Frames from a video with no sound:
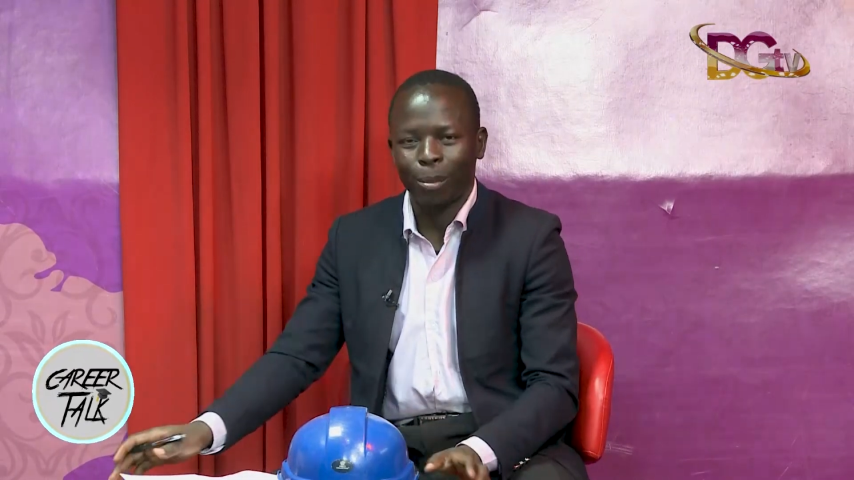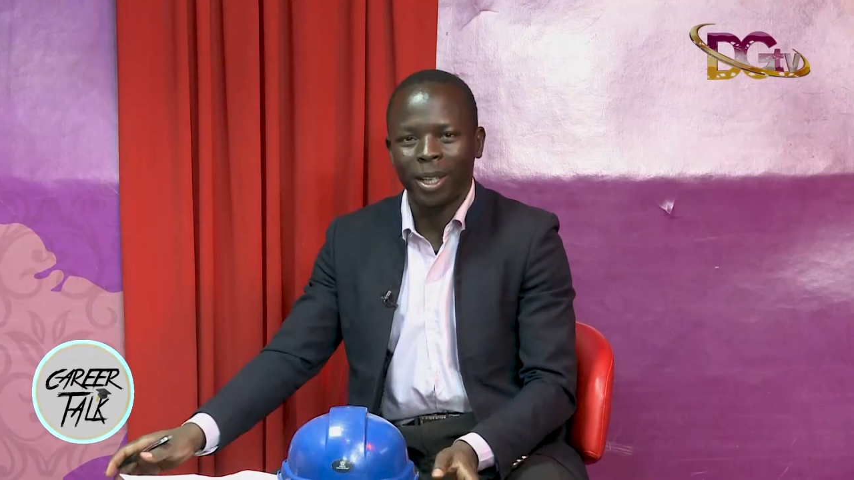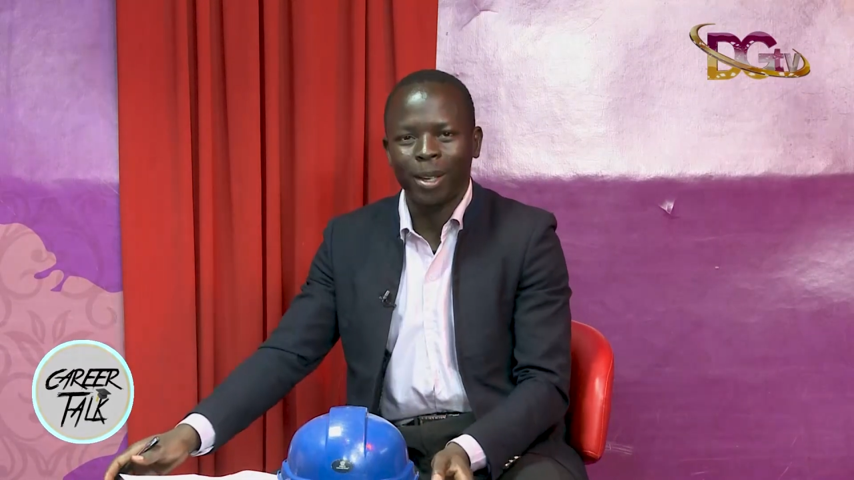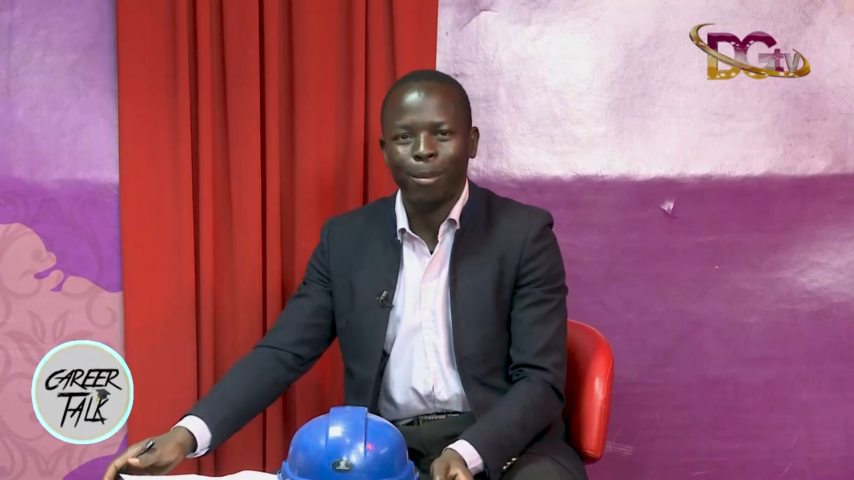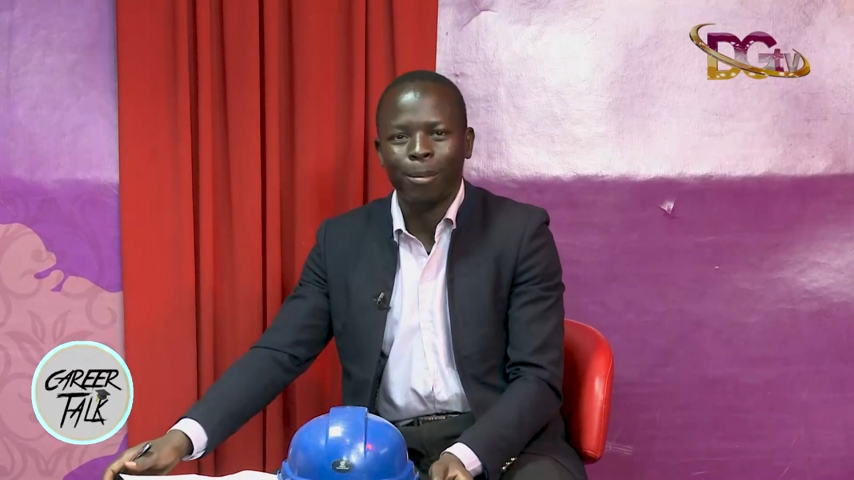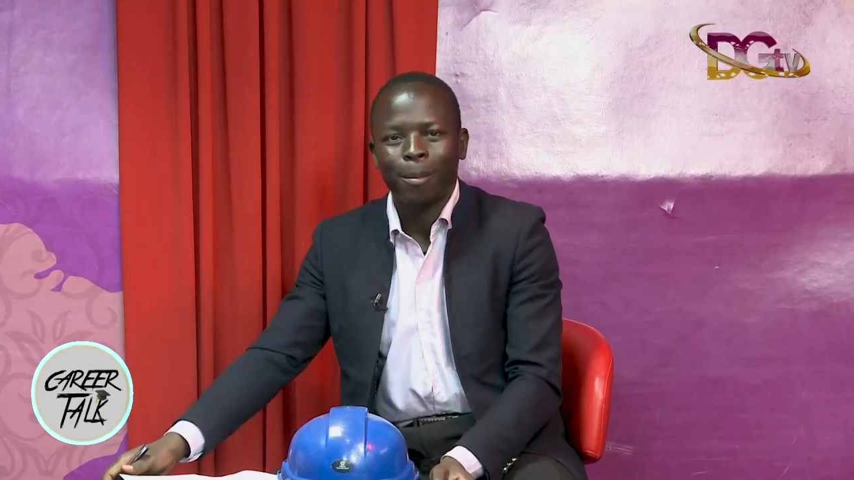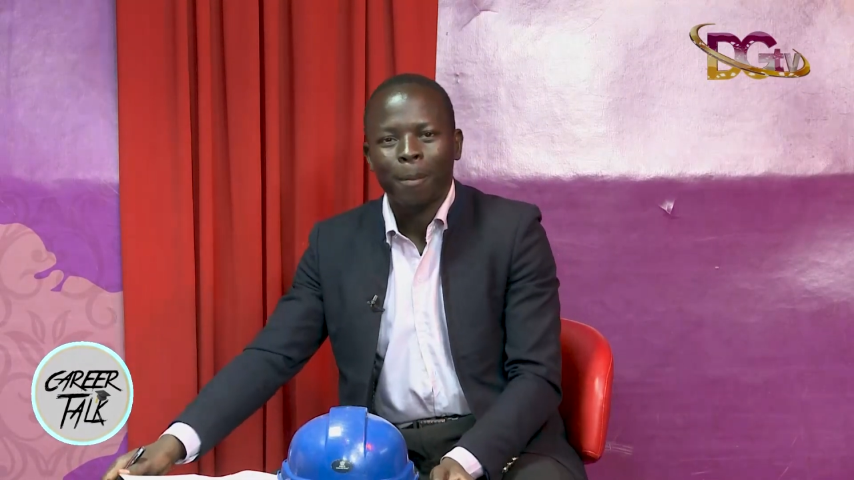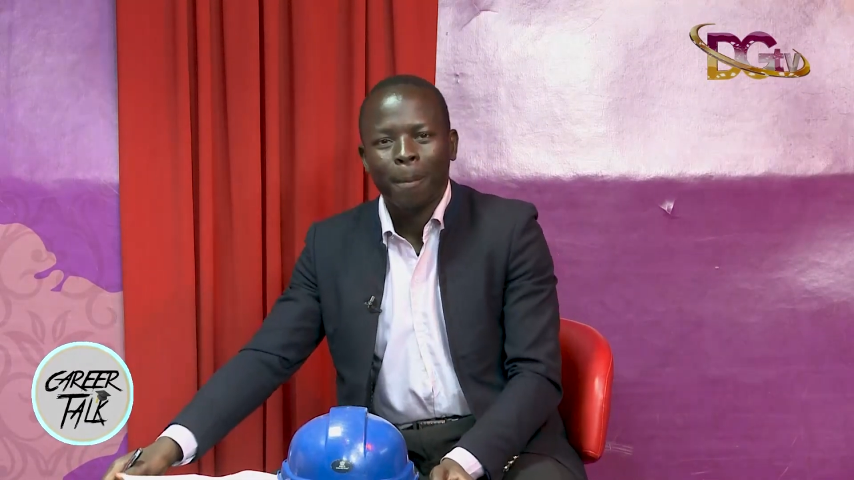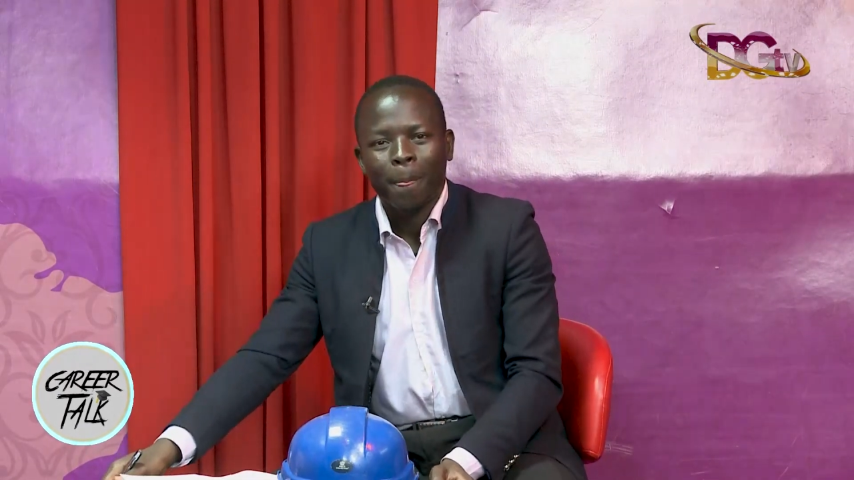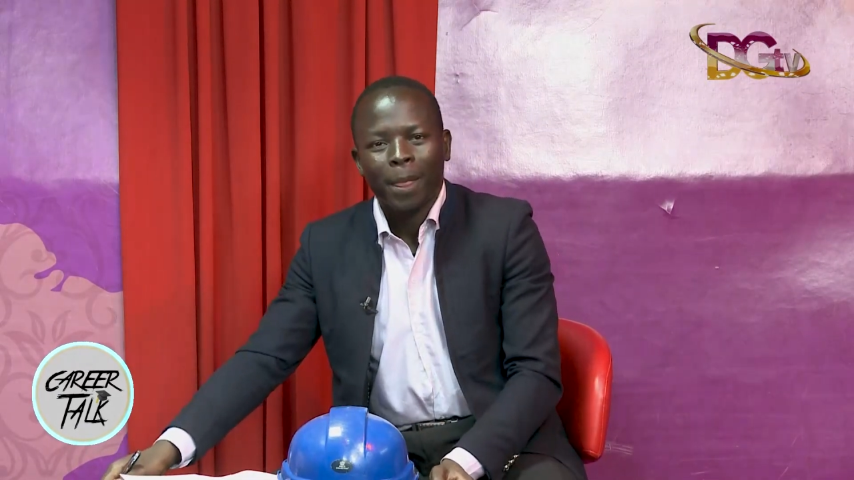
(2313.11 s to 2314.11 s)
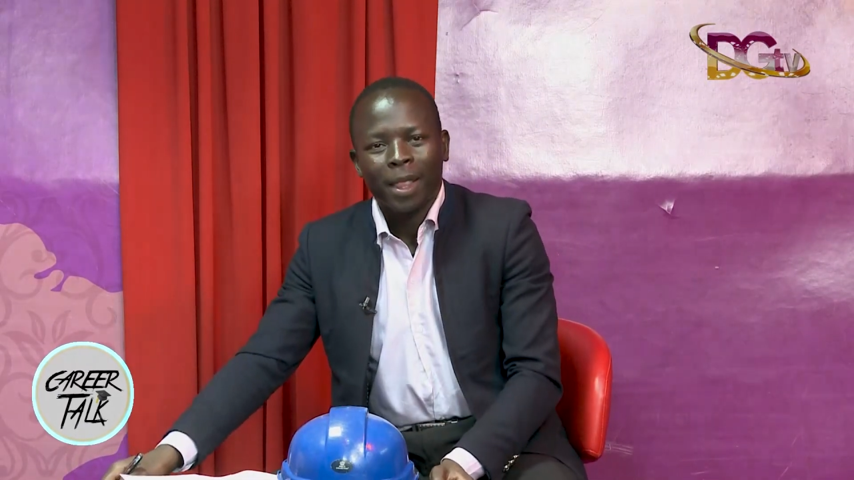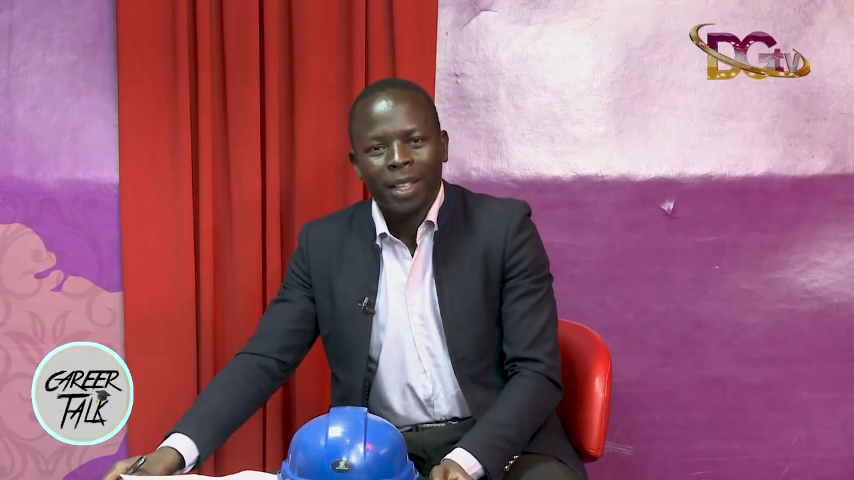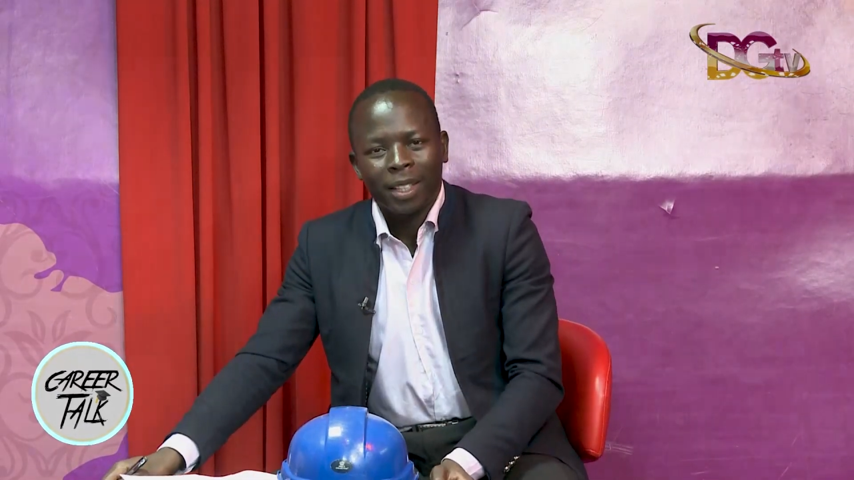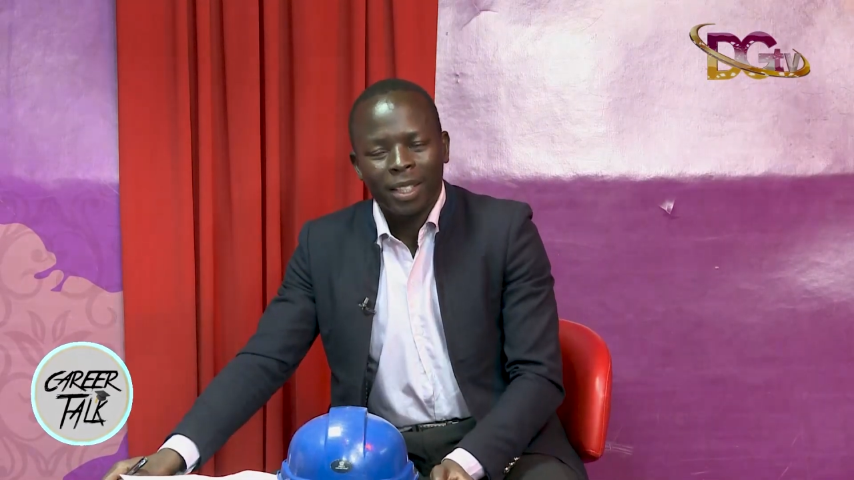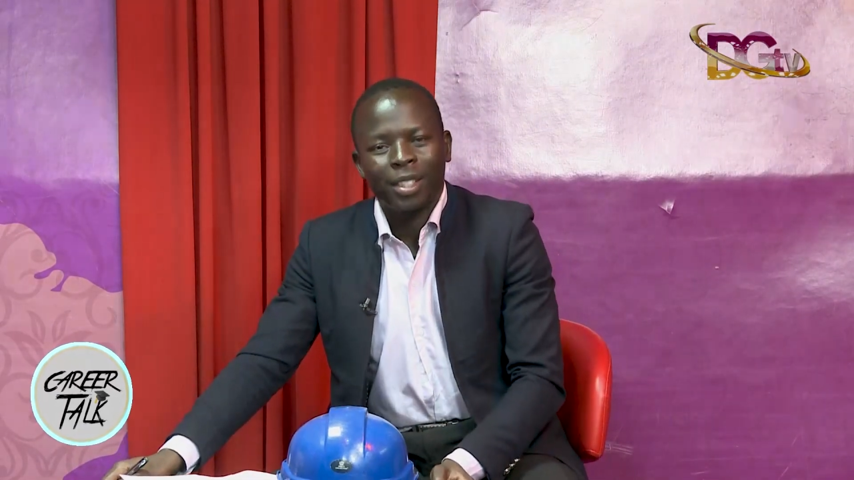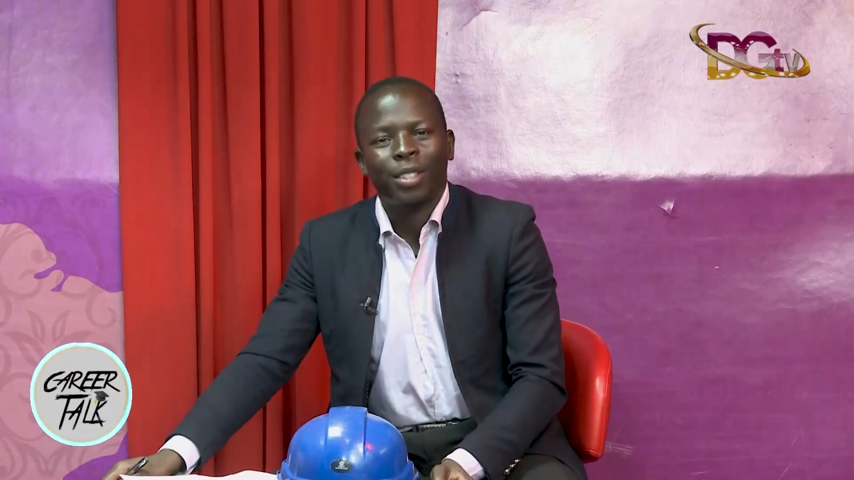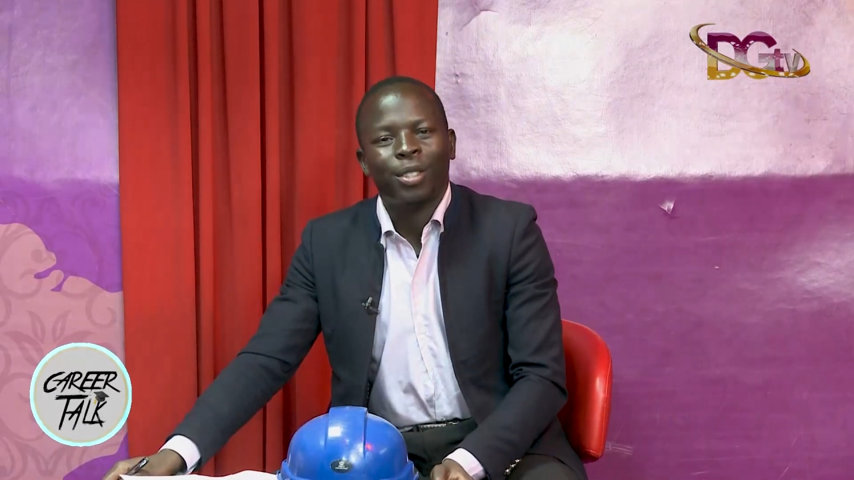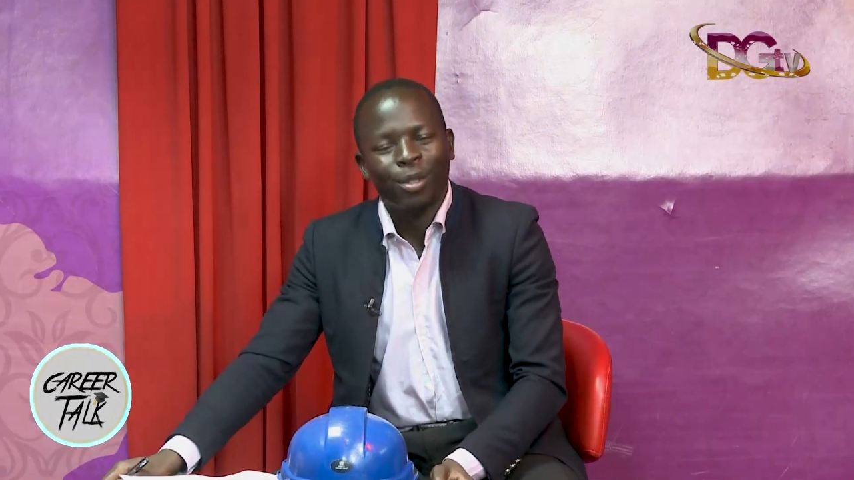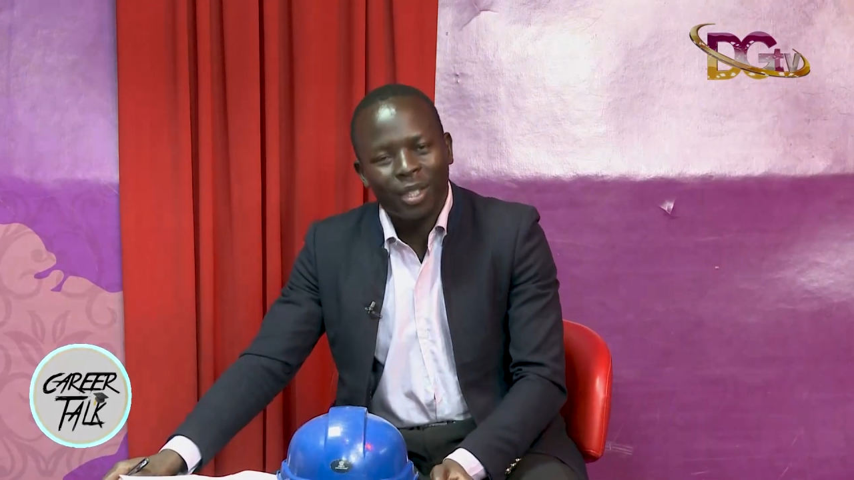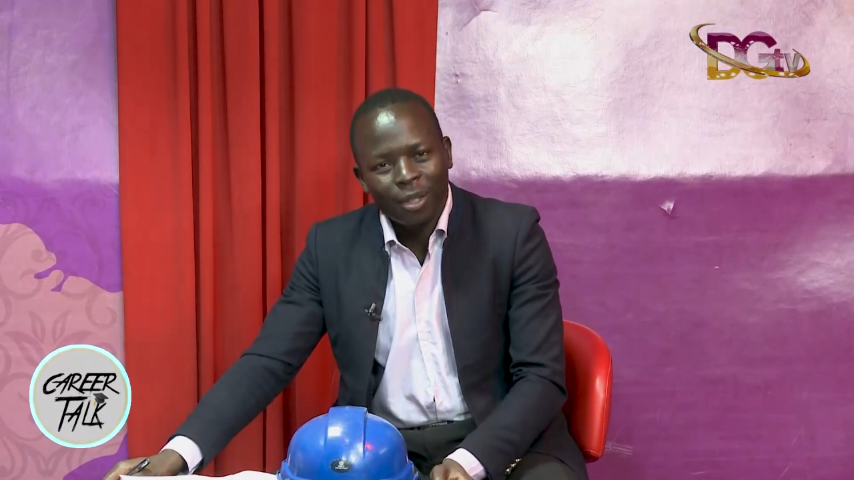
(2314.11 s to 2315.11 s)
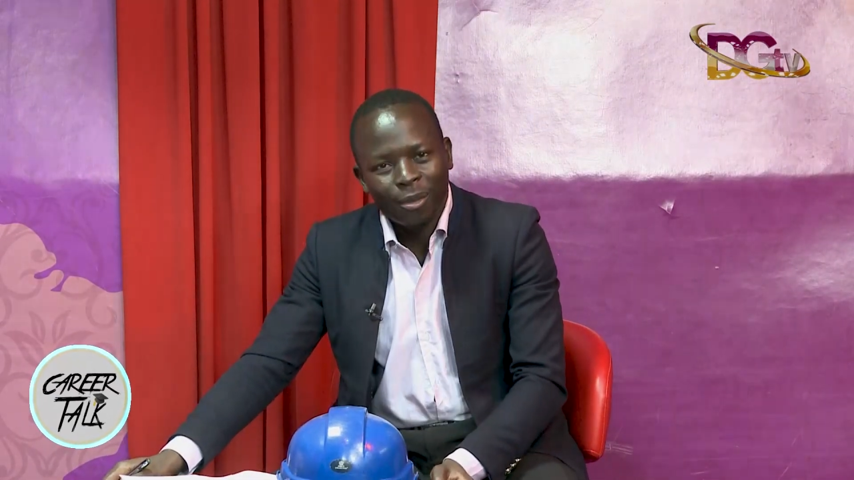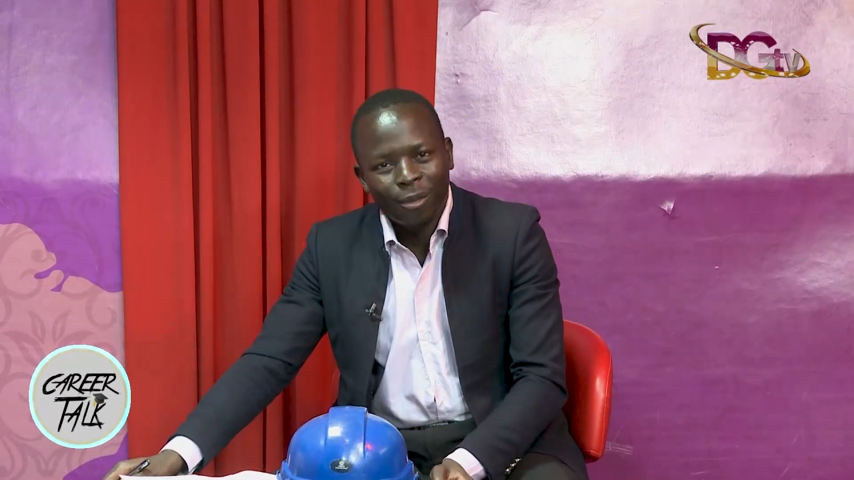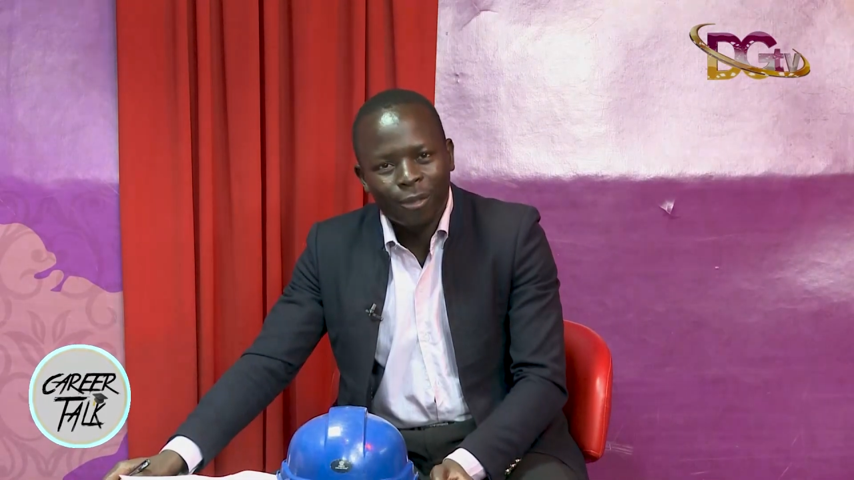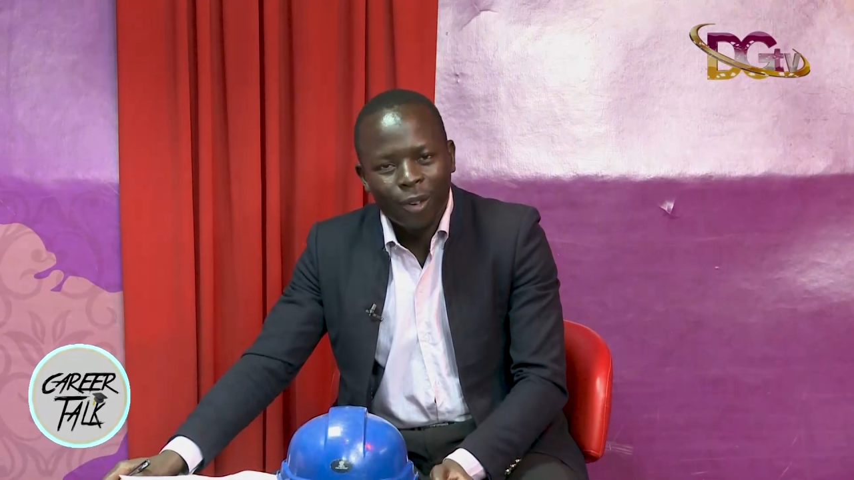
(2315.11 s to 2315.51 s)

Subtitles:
My name is Joseph